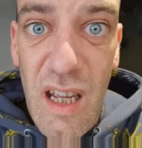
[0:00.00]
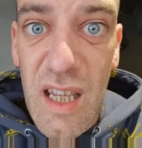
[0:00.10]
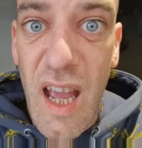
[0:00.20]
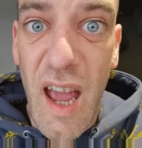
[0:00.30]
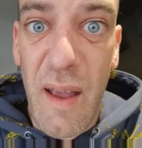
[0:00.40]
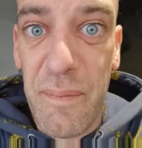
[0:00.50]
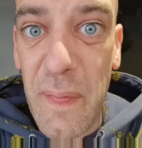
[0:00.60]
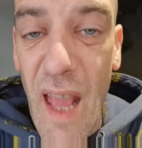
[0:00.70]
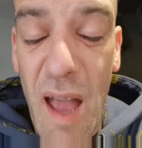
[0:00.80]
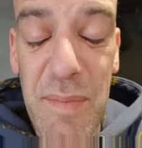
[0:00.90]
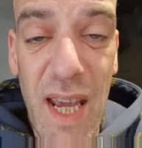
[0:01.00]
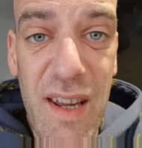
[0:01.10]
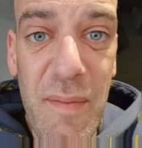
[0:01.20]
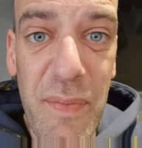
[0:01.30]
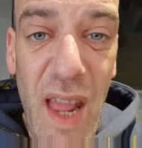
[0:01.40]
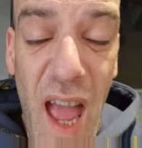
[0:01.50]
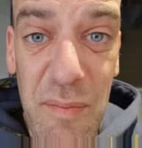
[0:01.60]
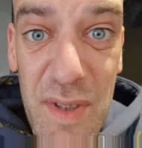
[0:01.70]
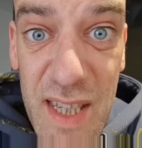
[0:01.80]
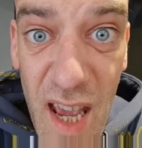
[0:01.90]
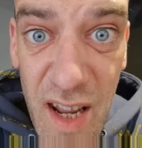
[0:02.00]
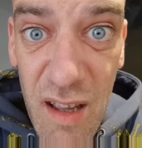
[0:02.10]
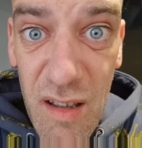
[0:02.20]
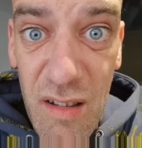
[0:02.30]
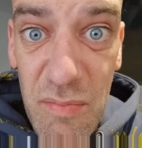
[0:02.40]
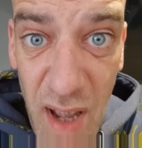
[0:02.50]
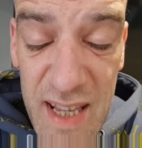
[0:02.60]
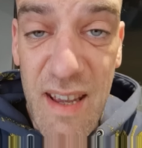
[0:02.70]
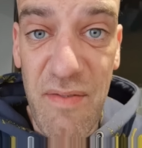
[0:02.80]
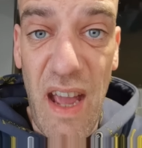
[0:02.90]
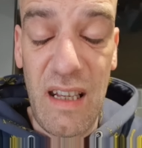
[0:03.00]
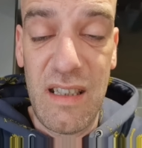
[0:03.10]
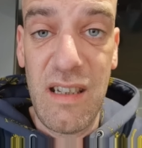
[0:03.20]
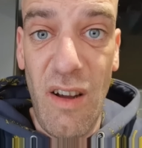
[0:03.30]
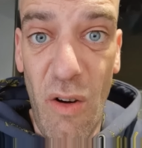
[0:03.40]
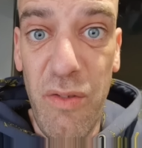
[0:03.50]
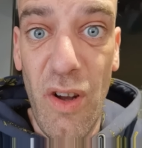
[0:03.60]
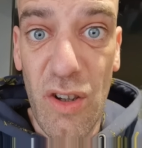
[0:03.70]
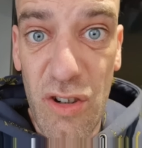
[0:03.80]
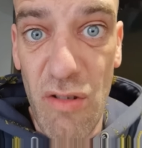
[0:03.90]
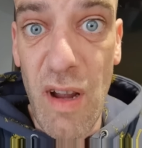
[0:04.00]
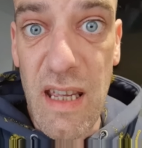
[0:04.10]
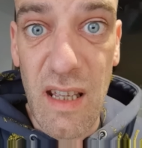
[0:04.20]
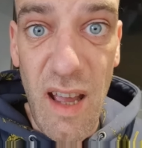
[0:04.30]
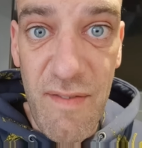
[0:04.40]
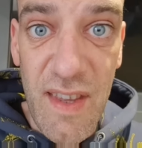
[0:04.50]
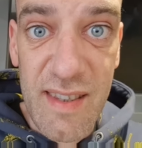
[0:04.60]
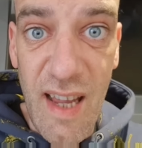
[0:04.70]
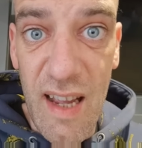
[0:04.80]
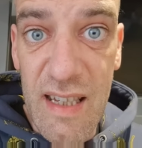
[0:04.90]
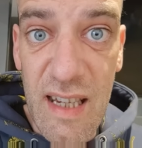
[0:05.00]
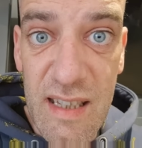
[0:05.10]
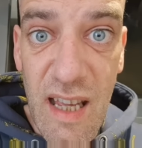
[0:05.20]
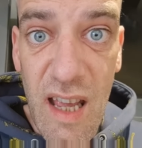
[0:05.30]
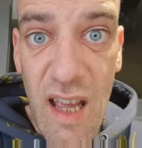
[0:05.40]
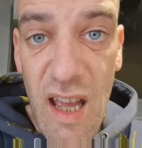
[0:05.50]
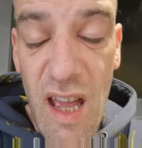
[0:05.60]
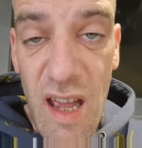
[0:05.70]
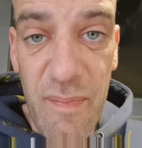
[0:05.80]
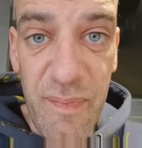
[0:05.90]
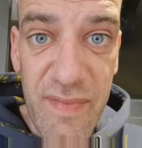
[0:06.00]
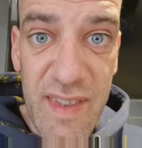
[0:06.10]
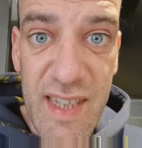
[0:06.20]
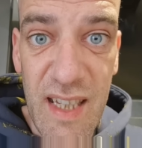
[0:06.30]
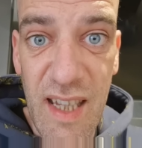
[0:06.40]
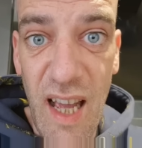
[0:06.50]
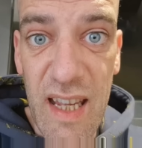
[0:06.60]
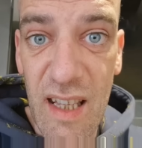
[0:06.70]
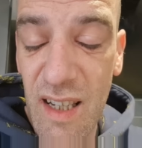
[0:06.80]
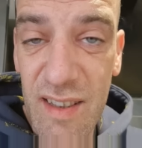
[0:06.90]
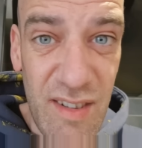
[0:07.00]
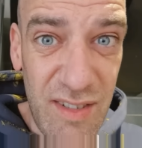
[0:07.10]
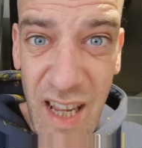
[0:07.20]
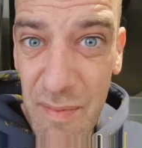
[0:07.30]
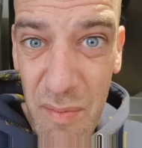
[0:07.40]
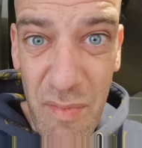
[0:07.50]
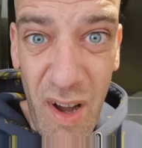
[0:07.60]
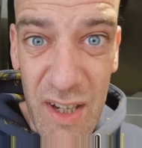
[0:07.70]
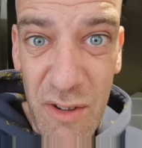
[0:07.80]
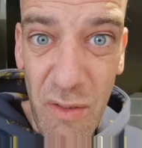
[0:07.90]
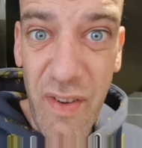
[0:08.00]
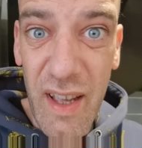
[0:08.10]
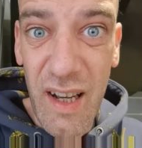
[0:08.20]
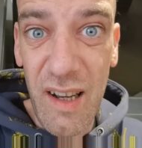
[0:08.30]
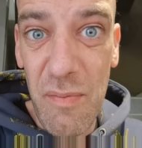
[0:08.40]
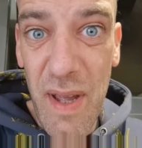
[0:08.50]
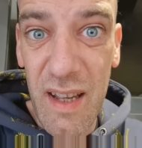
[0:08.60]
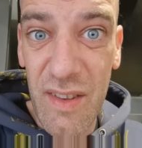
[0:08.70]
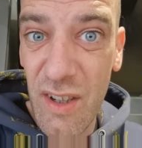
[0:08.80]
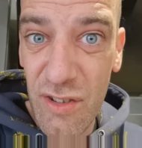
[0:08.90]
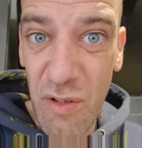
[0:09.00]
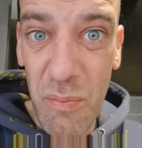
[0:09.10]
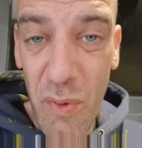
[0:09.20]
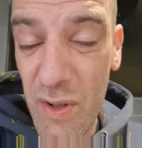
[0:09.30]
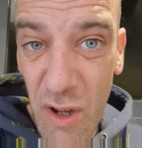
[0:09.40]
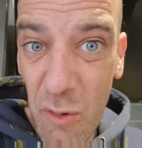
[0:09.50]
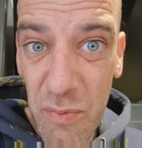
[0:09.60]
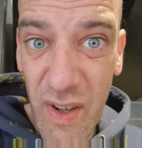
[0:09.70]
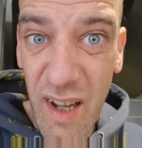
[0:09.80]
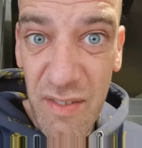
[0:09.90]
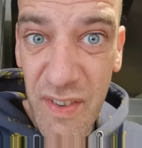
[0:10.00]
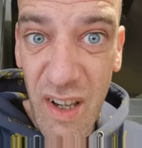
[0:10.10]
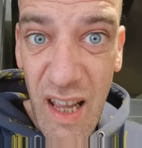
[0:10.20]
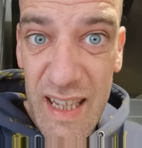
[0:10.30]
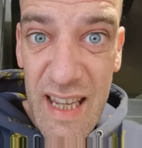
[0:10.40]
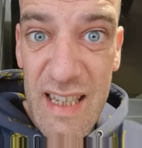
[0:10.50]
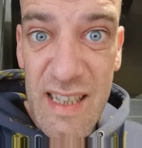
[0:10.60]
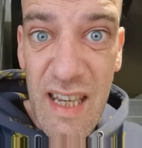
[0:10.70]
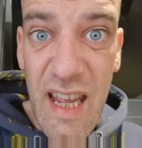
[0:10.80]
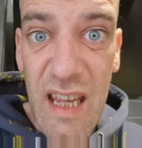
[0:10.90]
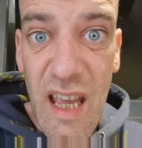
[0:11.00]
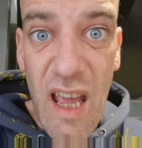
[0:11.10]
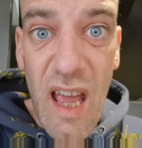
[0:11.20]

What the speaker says: Yeah, I'm gonna make a vat of curry, I've decided, today. At least it'll take my mind off it a little bit, and then at some point, hopefully, I'll feel like eating it.